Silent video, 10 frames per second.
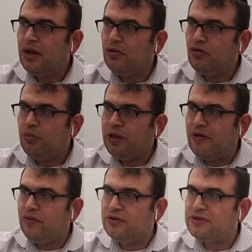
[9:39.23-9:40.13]
Group
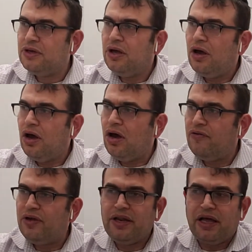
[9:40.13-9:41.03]
levels
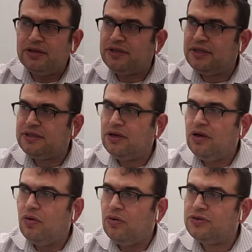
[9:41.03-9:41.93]
of analysis,
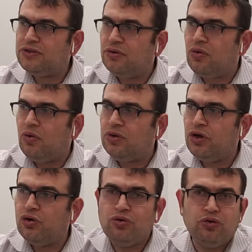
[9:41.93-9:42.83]
also called
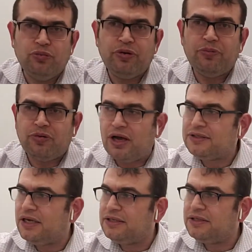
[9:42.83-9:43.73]
group
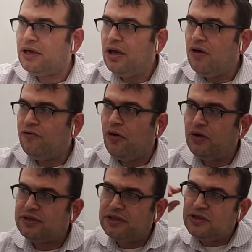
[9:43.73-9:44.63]
process,
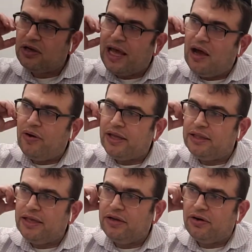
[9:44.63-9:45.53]
focuses on how a
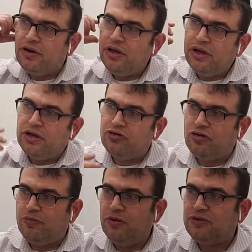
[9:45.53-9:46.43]
leader
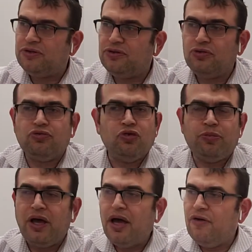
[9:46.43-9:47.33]
contributes to
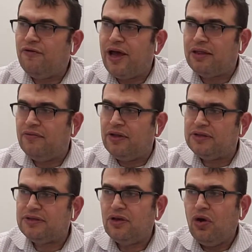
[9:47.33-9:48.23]
group
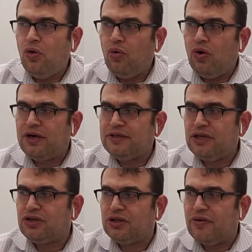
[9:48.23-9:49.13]
effectiveness.
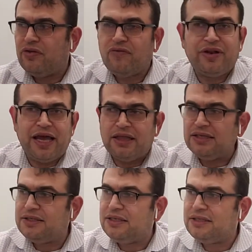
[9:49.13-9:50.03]
Organizational level of
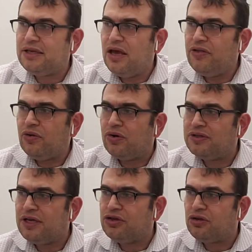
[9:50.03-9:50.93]
analysis, the
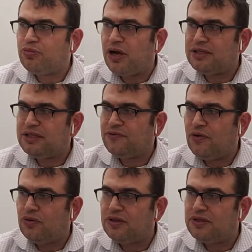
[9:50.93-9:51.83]
organizational process
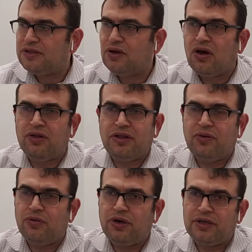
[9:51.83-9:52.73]
focuses on the
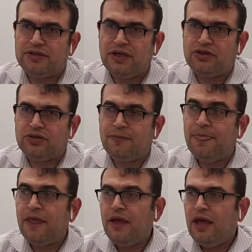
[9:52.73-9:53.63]
organization,
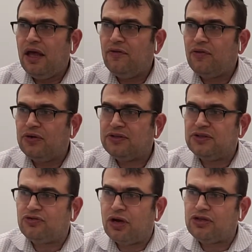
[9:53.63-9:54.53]
and of course the
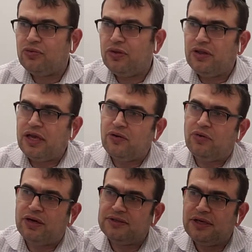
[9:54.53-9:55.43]
structure within that
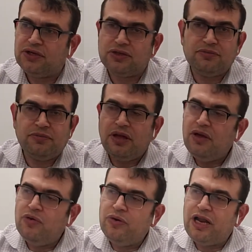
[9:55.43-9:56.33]
organization.
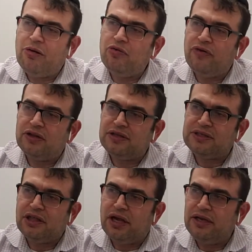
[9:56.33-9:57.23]
We now move on to
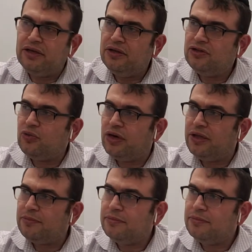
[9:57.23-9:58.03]
slide 20.